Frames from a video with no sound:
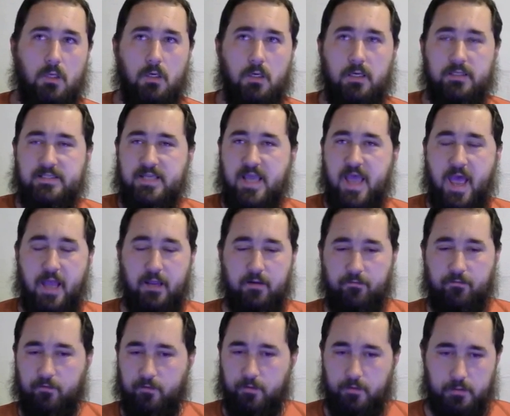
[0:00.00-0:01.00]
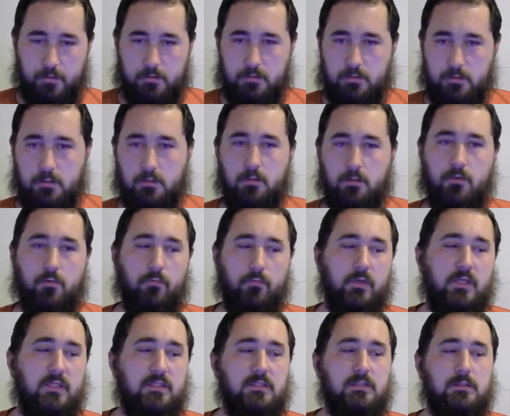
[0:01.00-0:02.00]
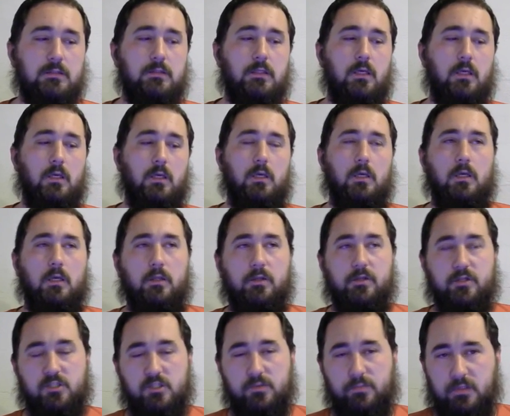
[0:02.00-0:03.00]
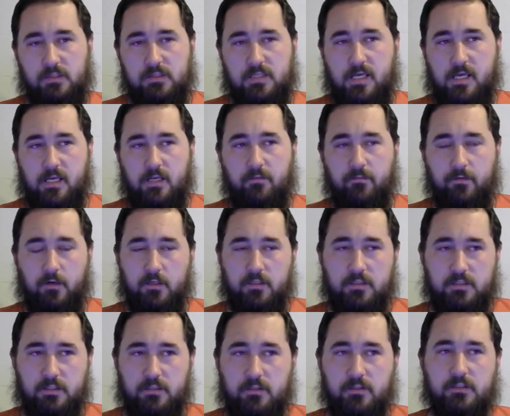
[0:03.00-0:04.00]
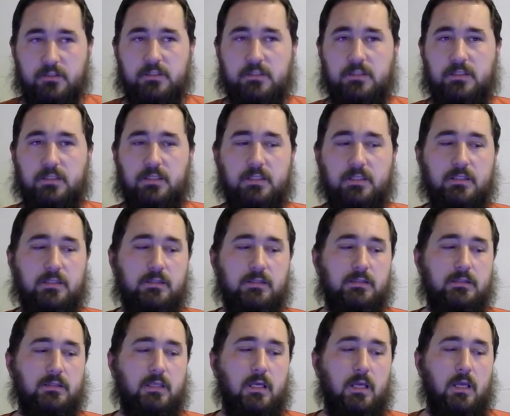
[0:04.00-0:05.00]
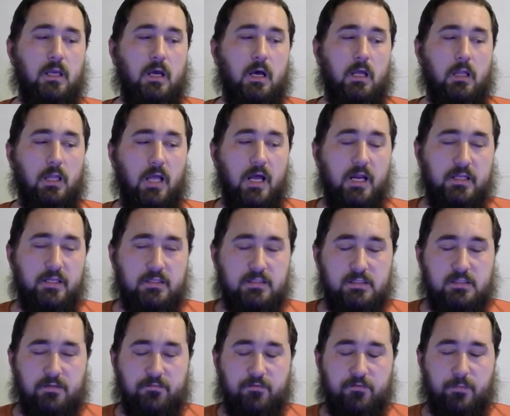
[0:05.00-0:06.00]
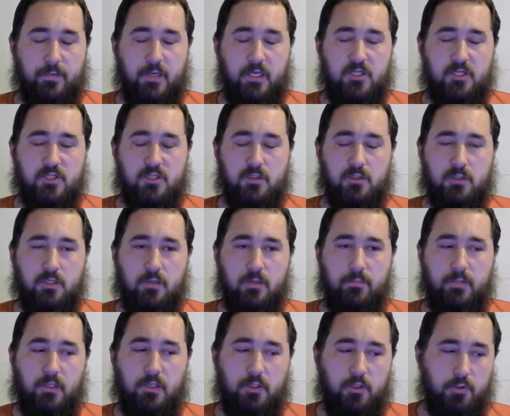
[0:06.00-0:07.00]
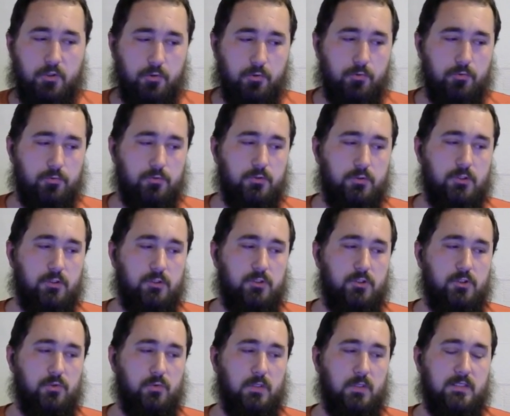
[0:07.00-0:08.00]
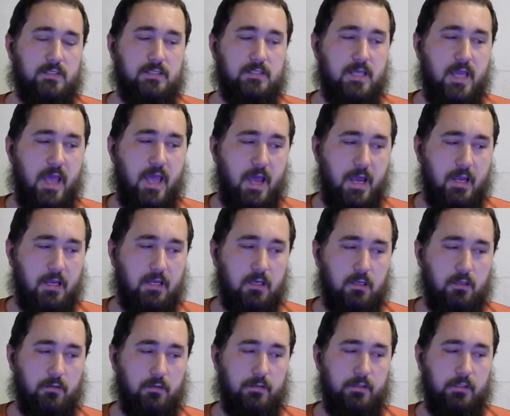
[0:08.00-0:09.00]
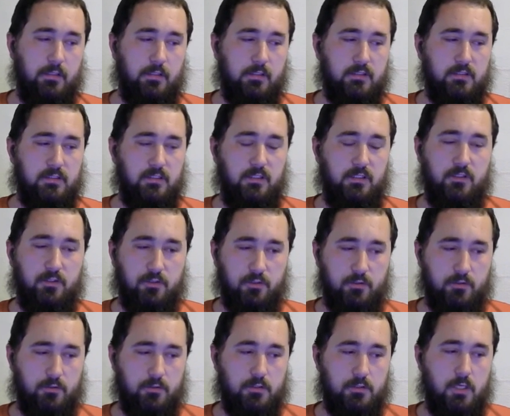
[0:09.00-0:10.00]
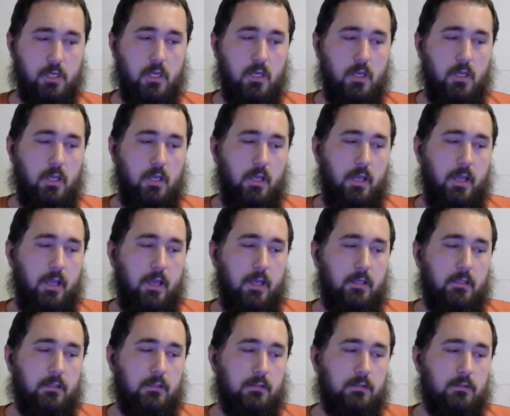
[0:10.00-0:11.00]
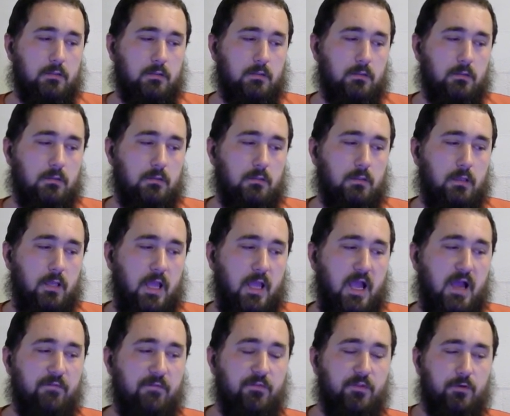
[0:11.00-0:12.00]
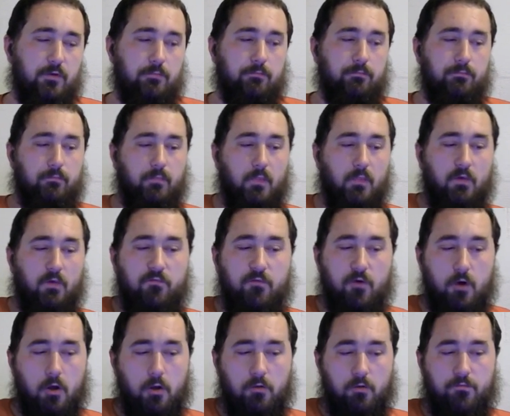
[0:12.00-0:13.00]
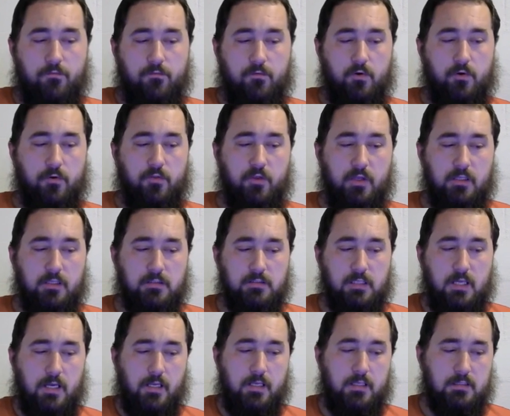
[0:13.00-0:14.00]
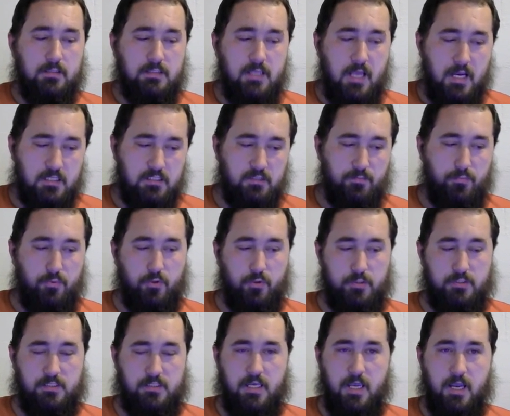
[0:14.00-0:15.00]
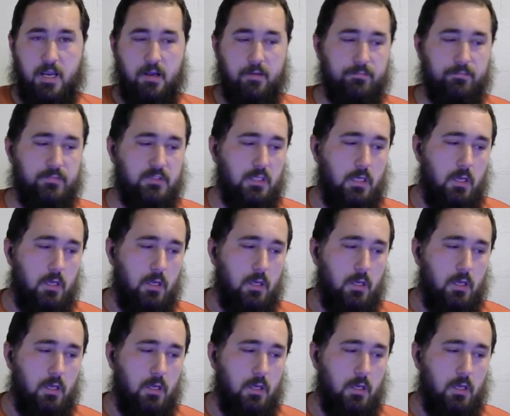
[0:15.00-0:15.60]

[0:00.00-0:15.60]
attack for this? The reason this should be taken very seriously is a lot of this information can be used to attack the seniors and have them fall for things like tech support scams,